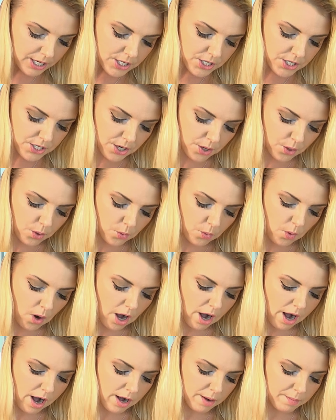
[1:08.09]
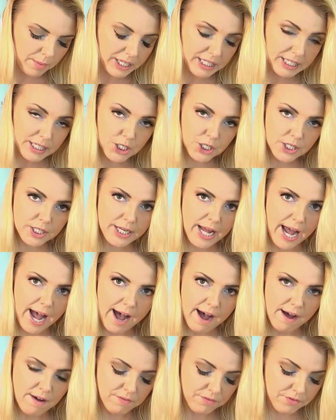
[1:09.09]
So it's just
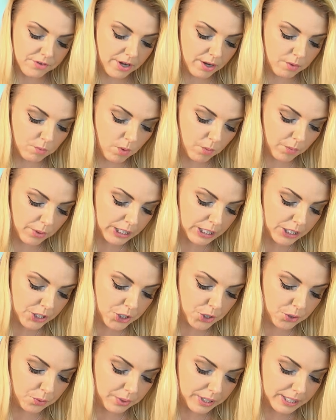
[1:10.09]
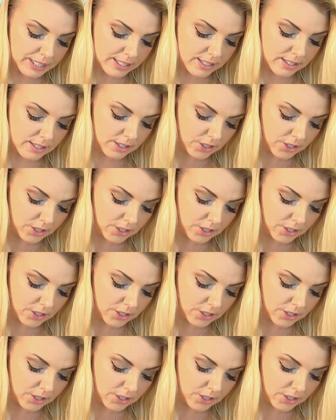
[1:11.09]
halved, and what we're going to do is